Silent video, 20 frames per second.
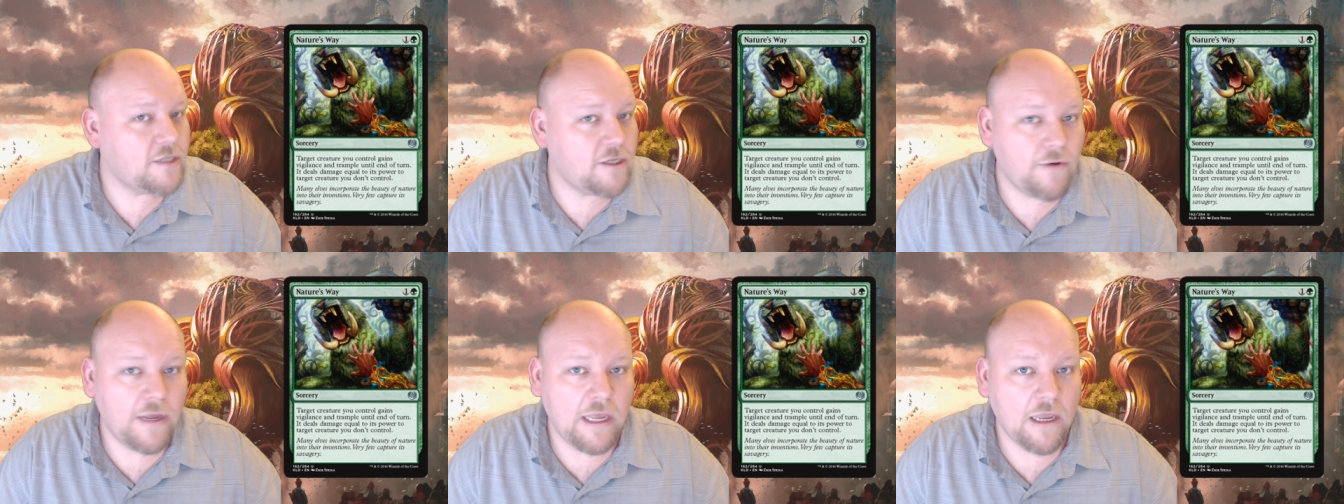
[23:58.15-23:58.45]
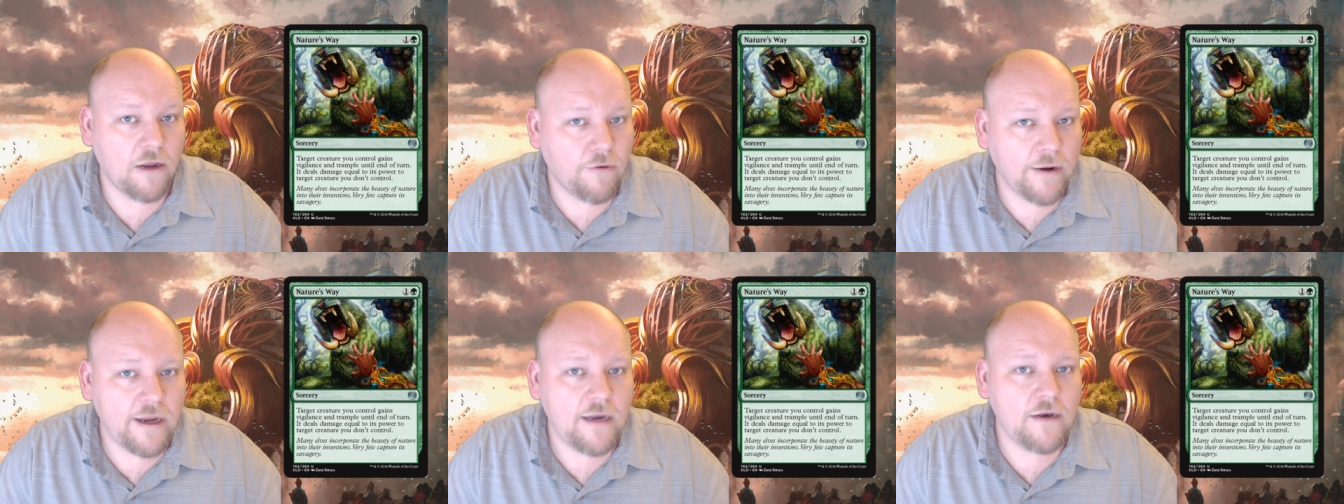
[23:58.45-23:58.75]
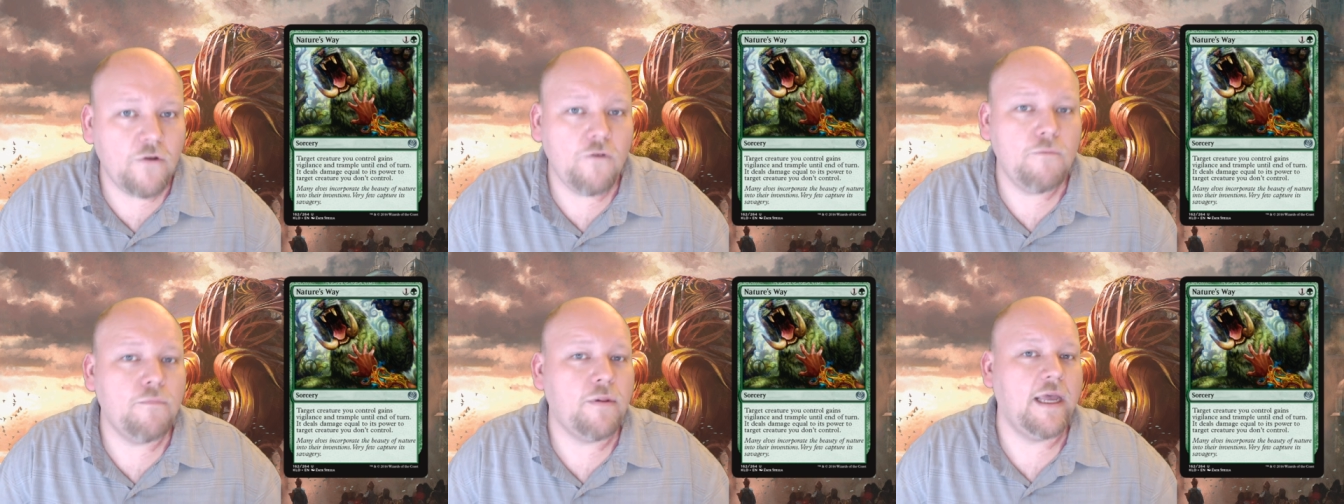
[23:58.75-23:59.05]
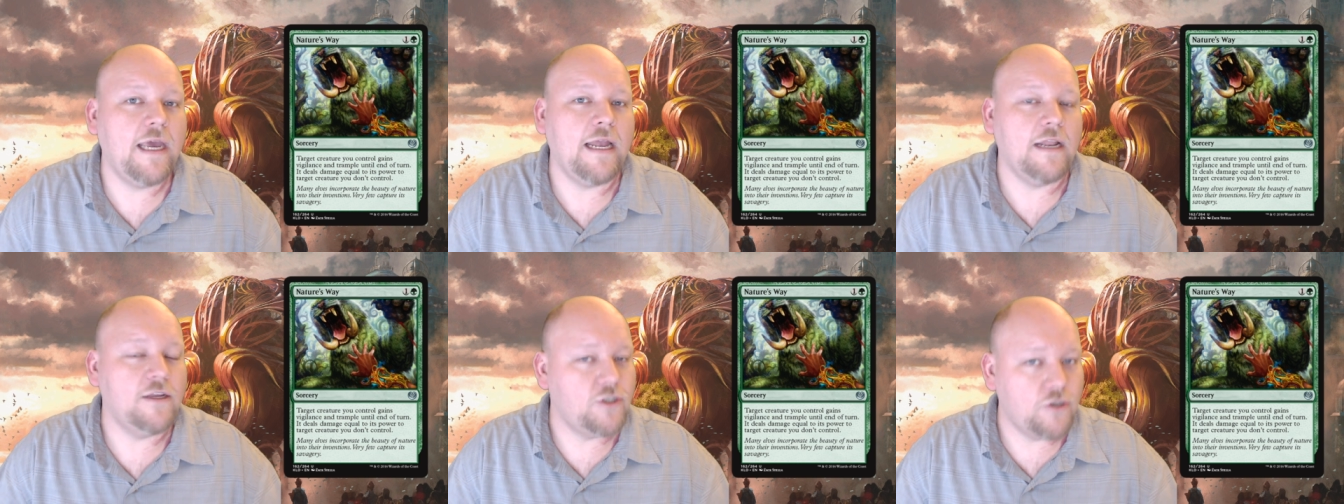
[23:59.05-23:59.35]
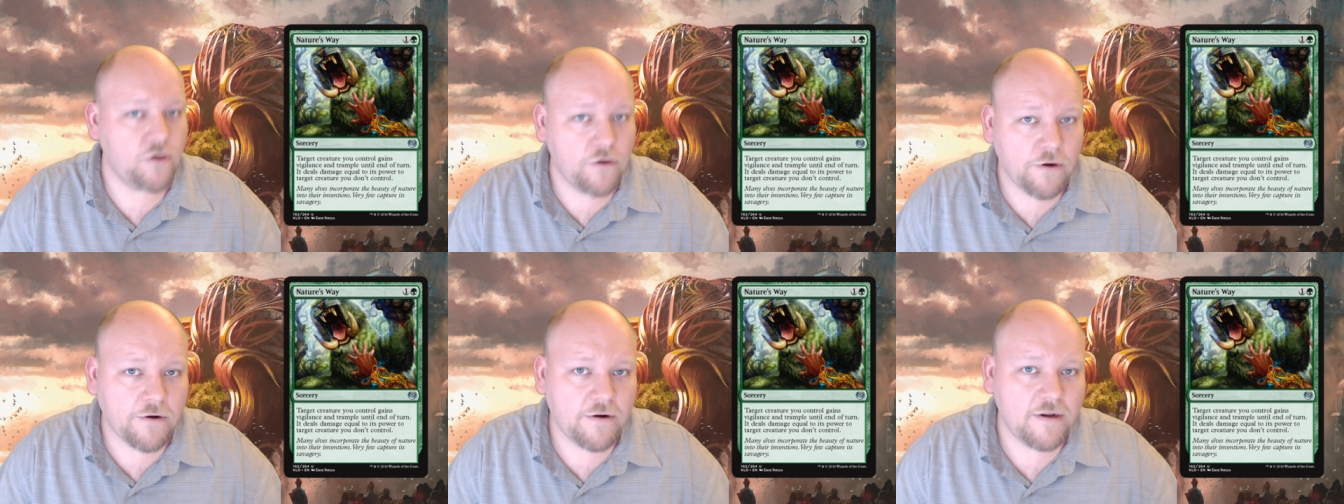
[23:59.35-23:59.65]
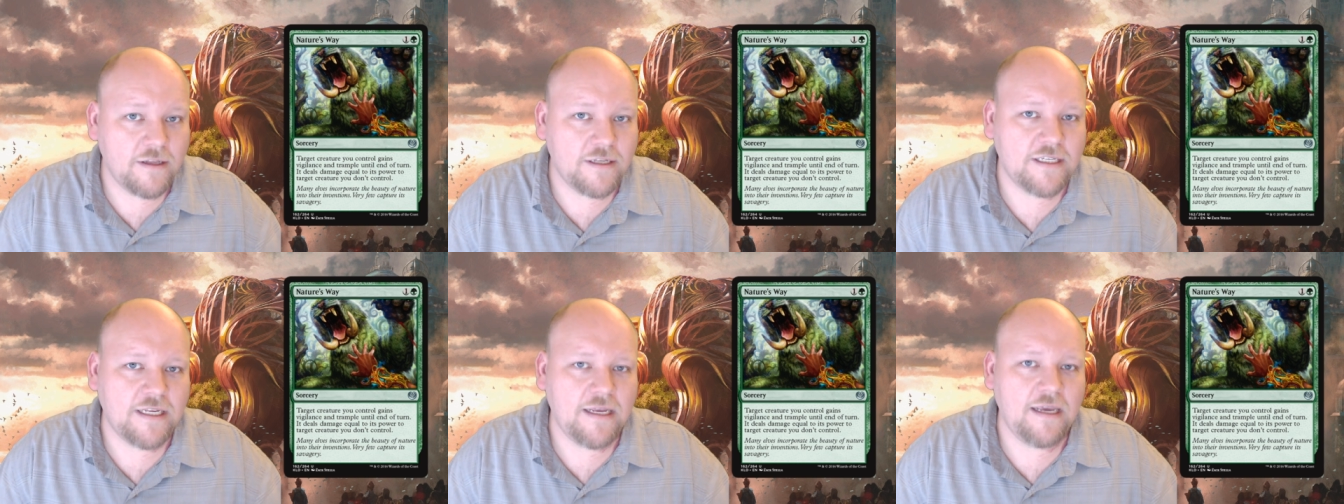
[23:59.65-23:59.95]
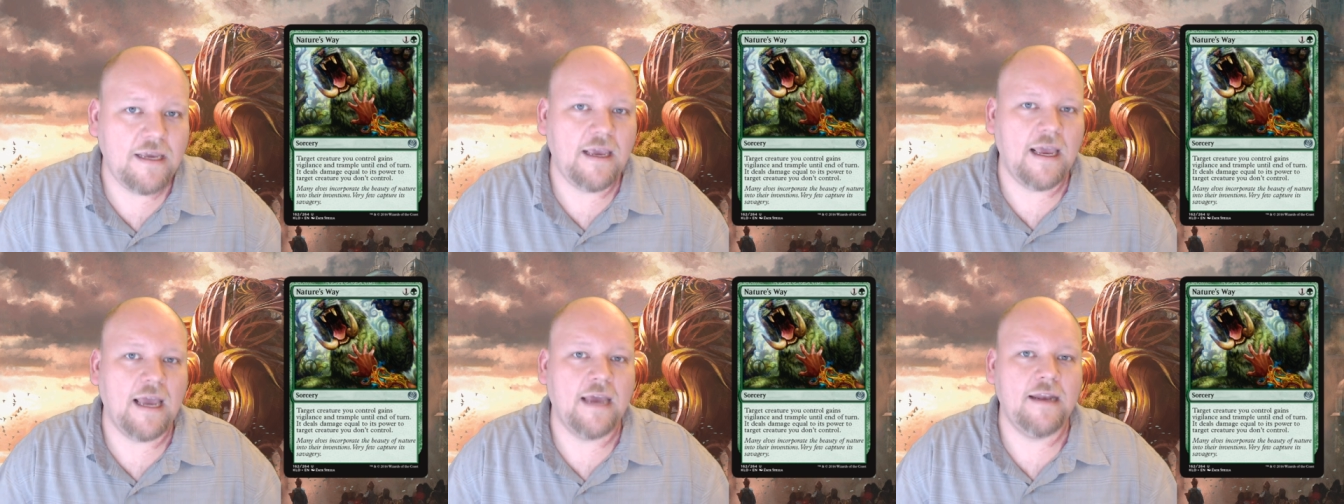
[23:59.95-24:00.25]
to a Green Doom Blade as you're going to
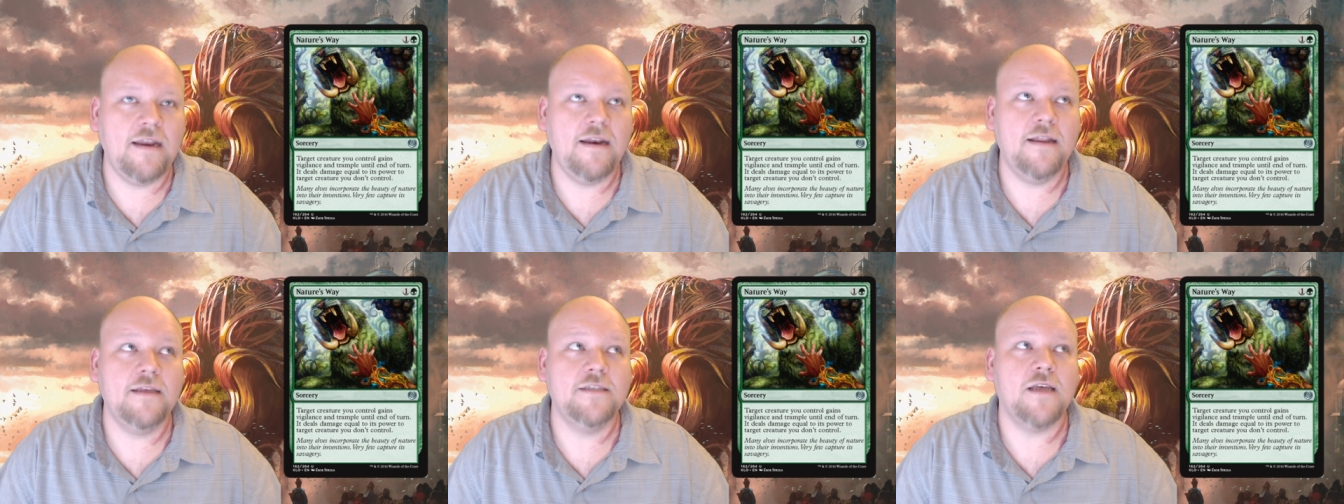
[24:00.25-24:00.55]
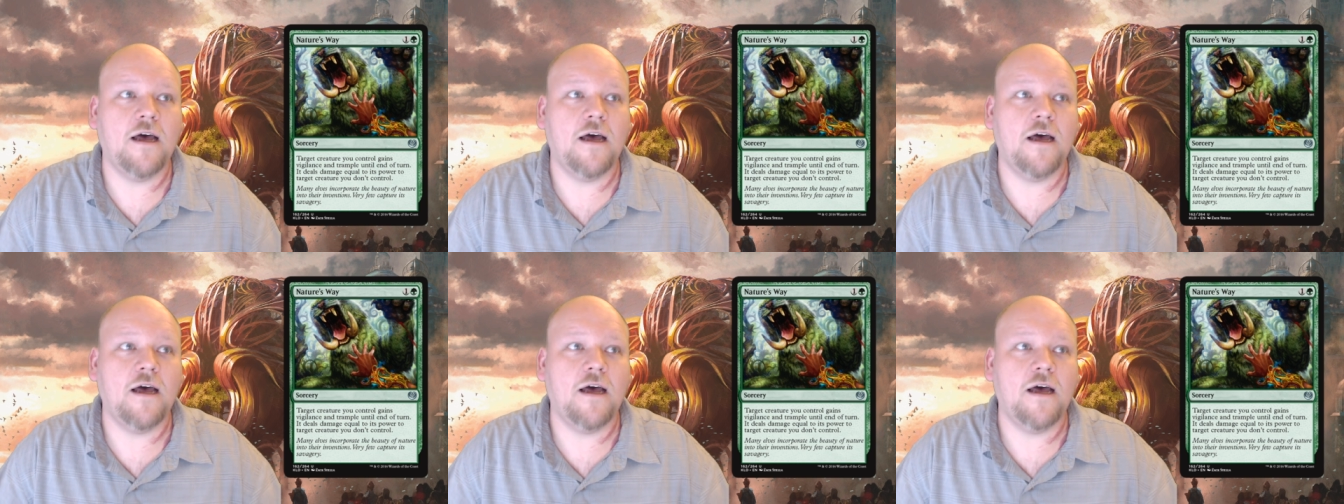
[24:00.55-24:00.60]
see, and it is